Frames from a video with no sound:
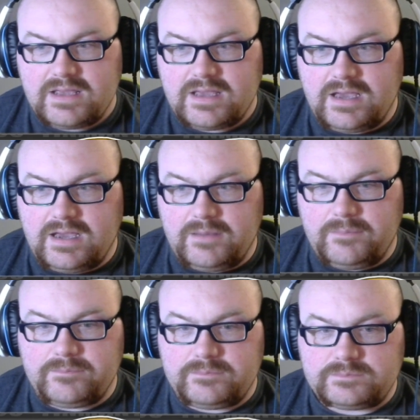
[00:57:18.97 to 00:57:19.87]

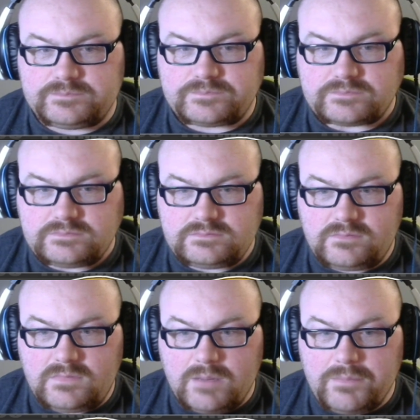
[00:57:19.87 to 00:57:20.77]
Um,
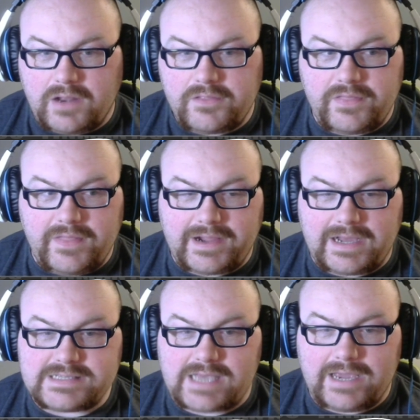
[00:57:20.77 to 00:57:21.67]
but other than that,
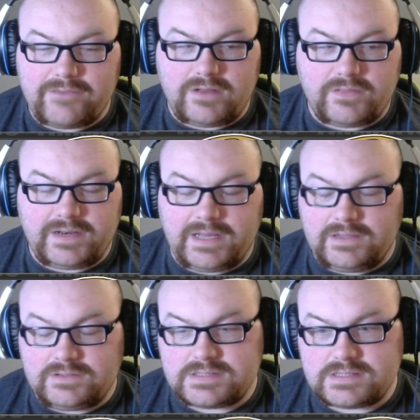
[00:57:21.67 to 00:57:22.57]
guys, I have nothing
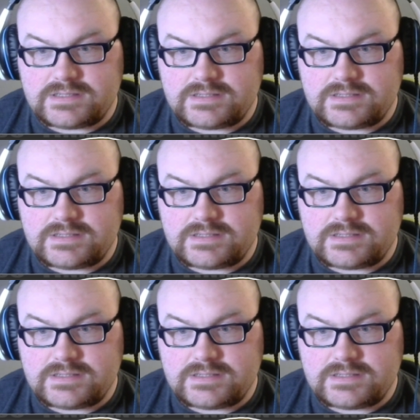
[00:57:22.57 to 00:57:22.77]
else.